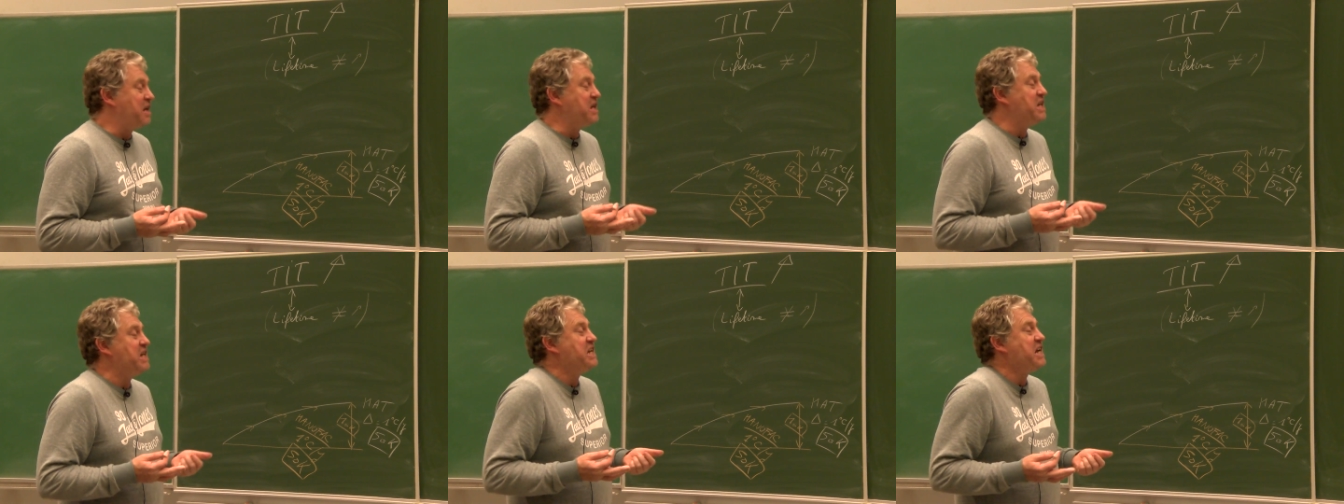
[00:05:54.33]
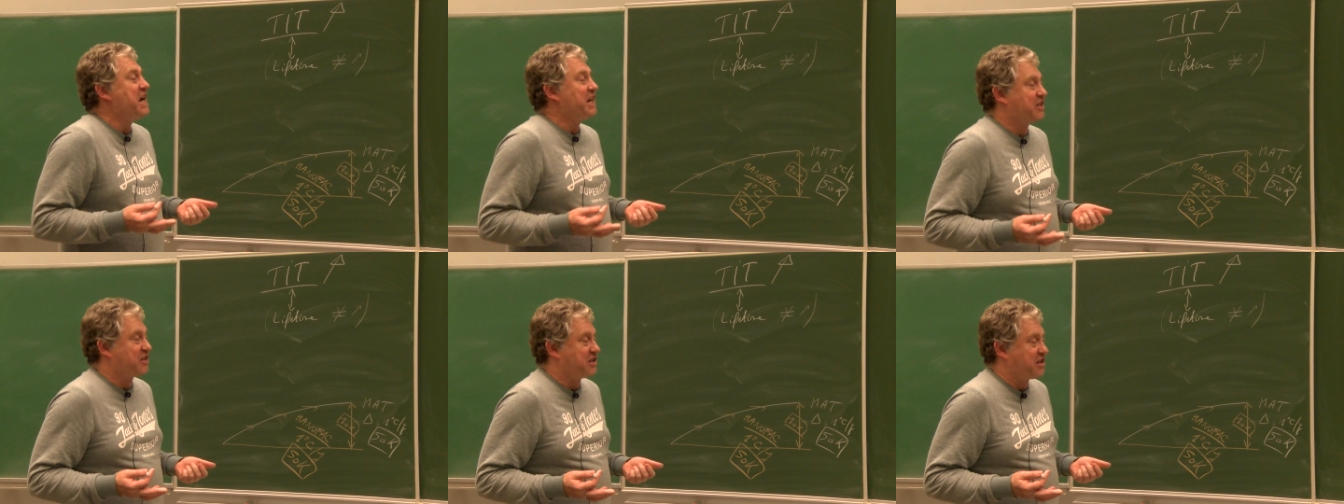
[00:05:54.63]

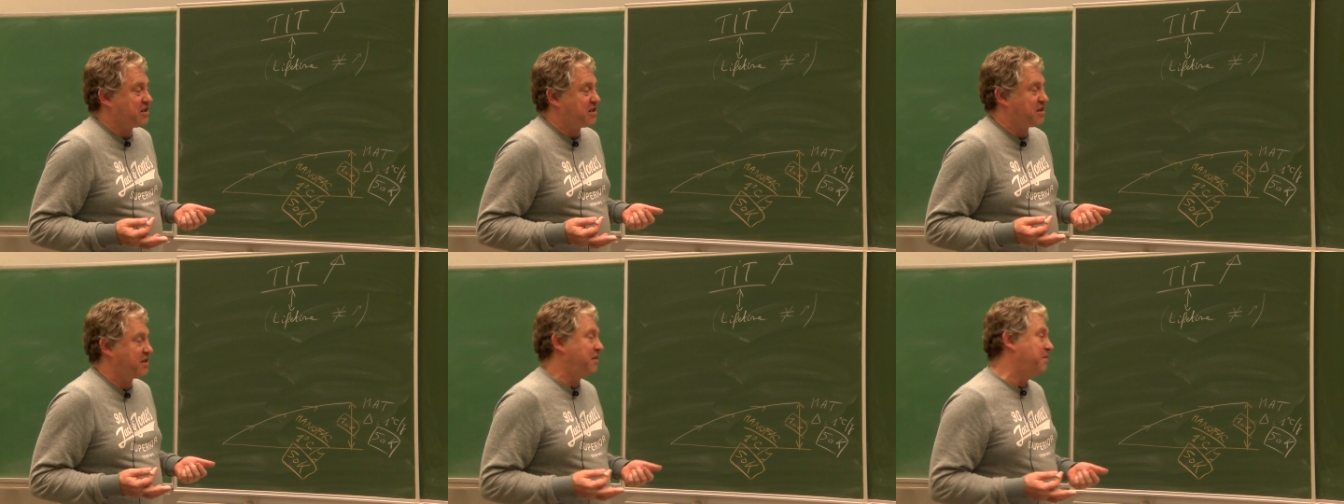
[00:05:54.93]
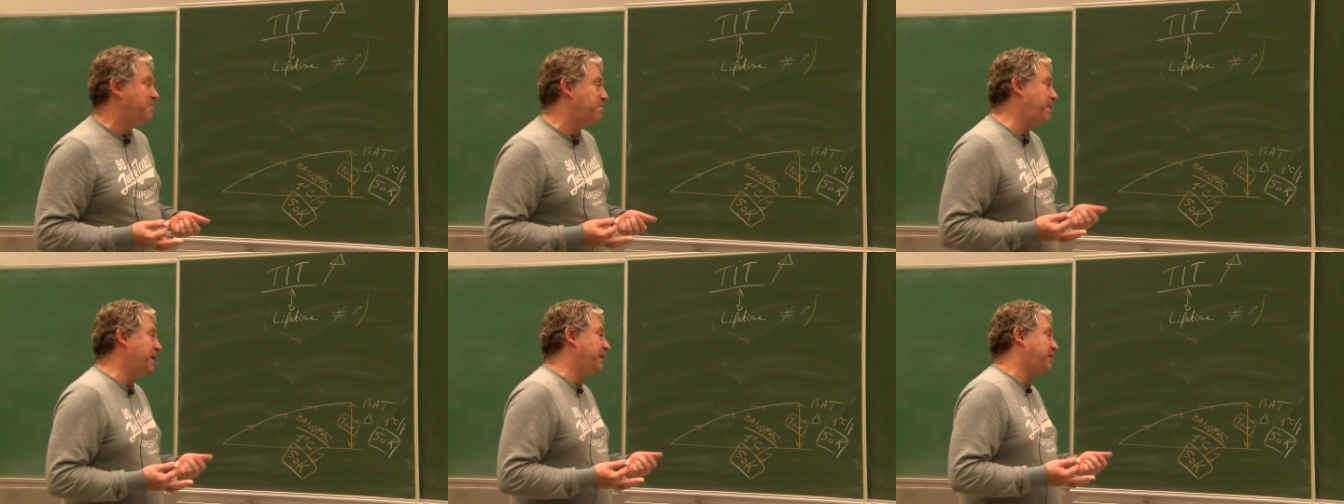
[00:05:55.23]
Yes,
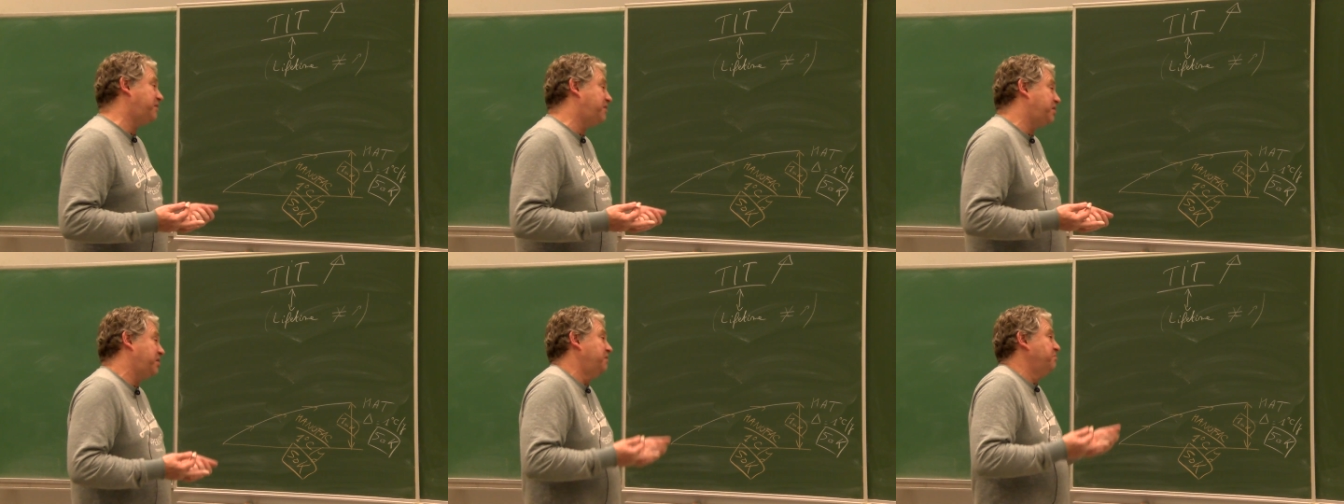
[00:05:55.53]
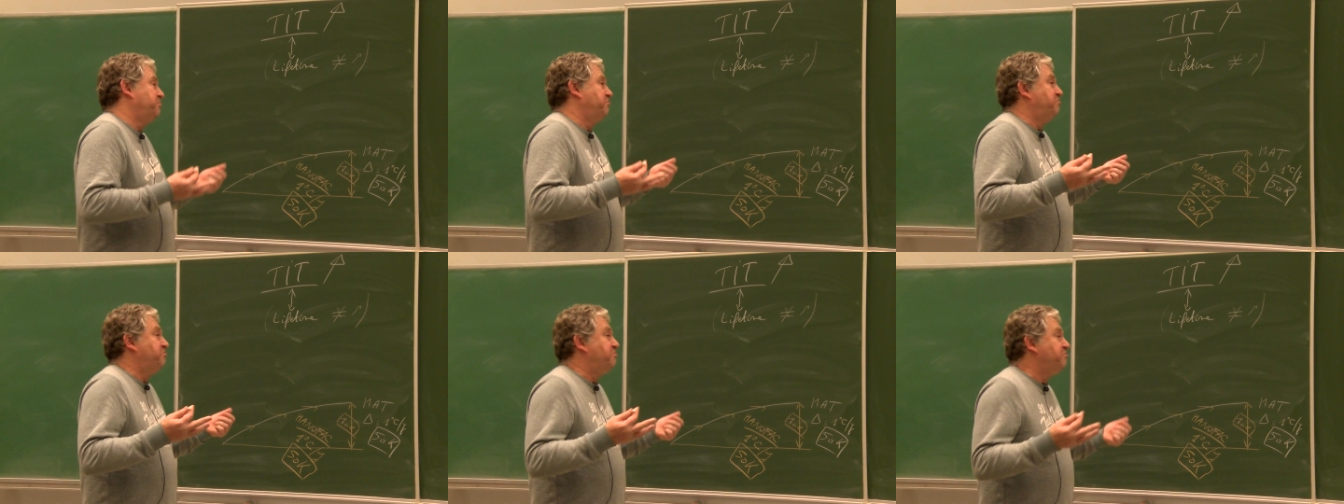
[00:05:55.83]
but
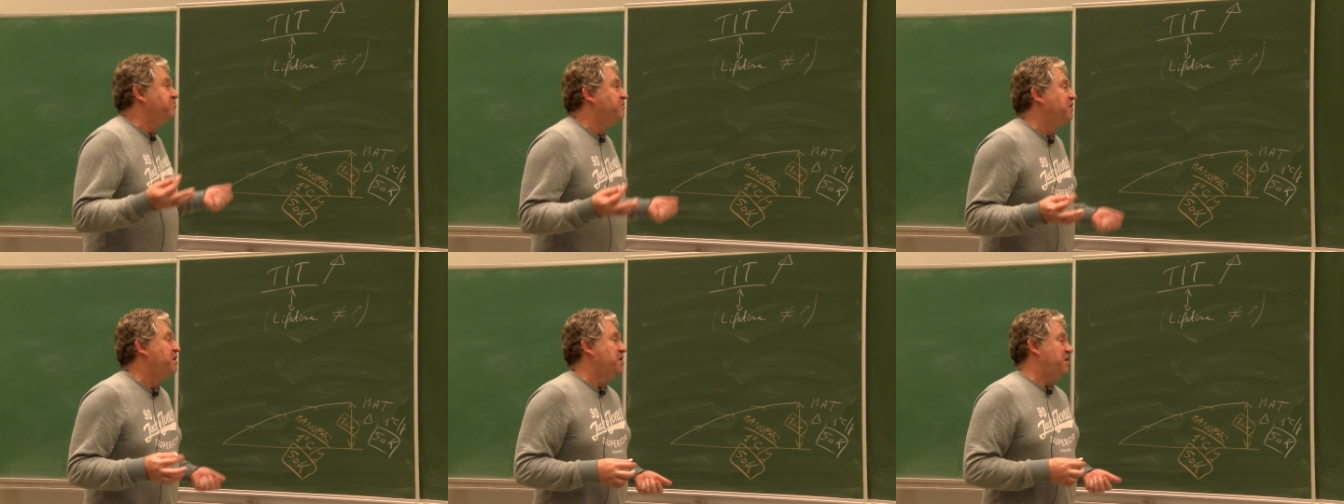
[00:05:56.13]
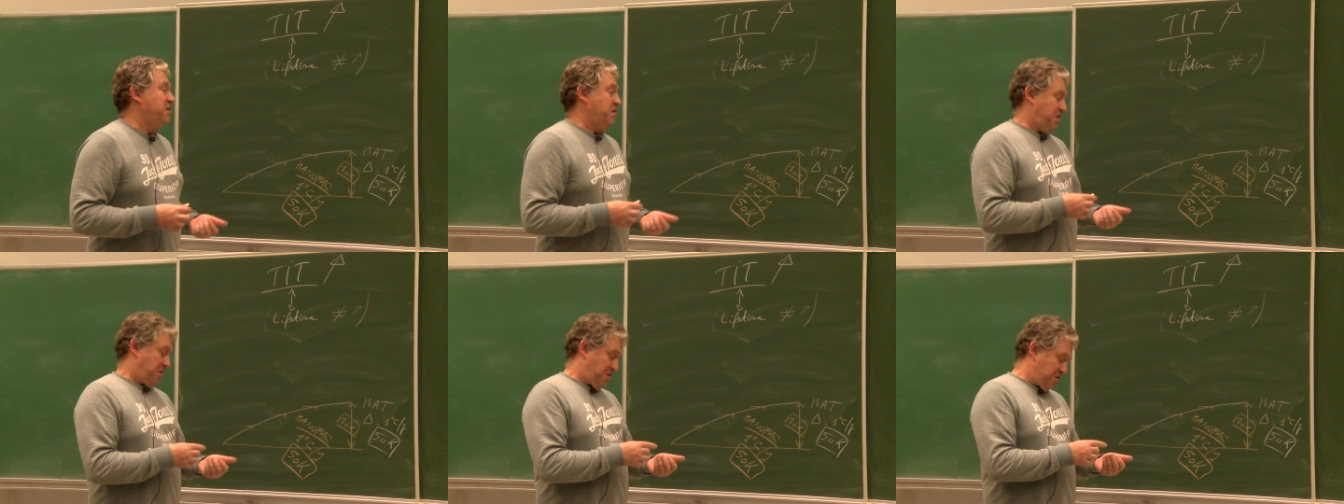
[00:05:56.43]

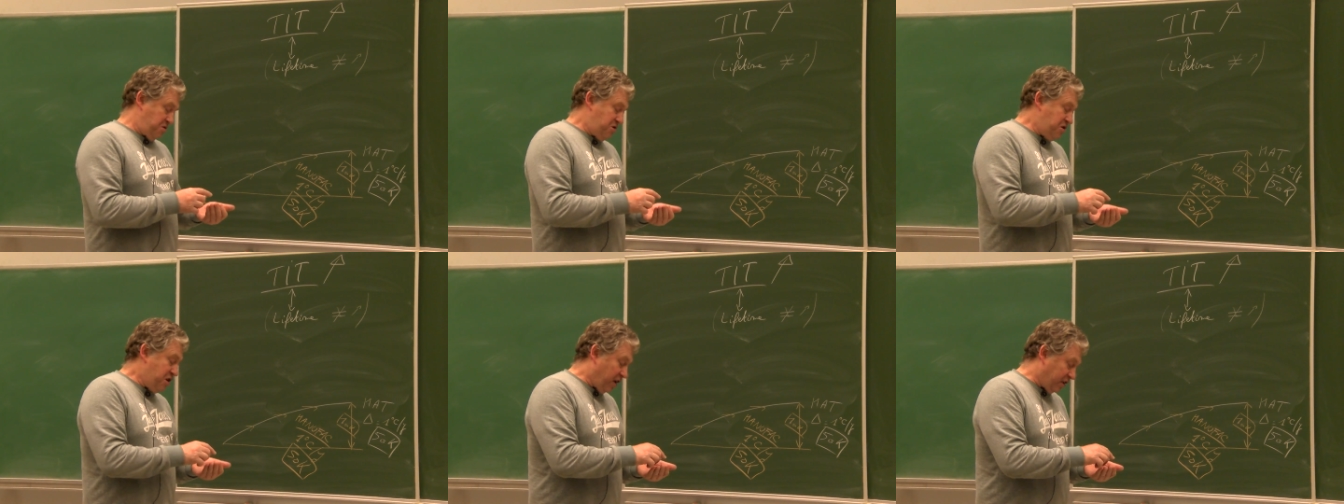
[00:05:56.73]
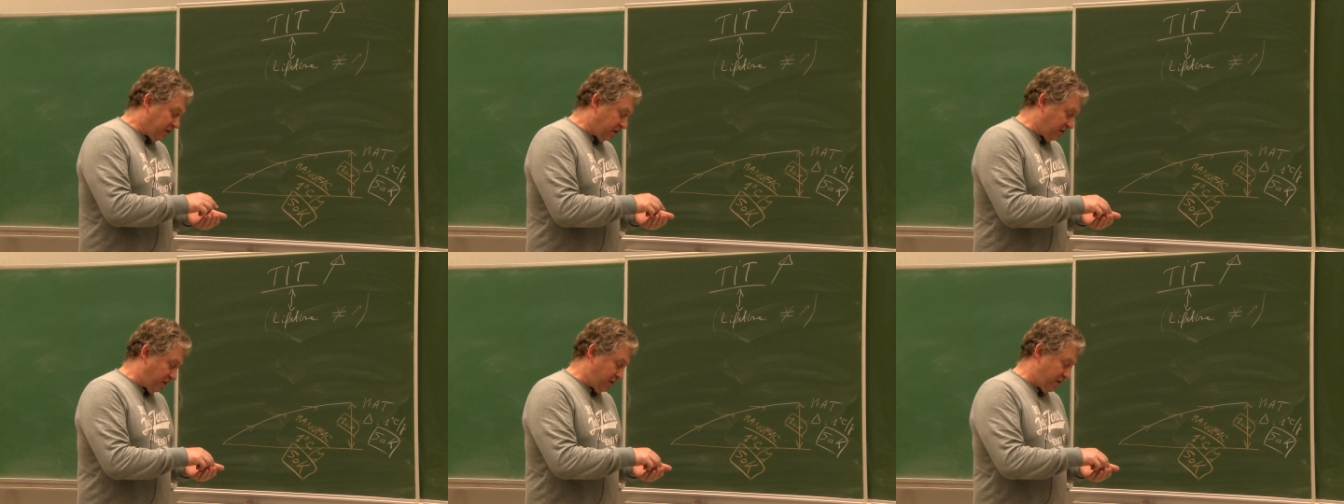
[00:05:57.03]

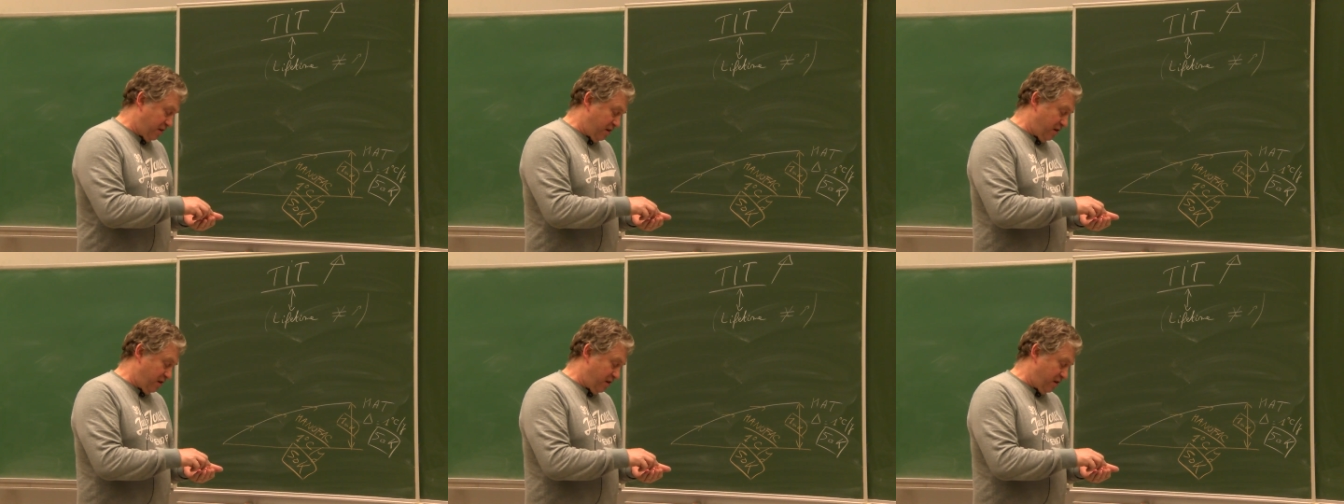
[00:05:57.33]
not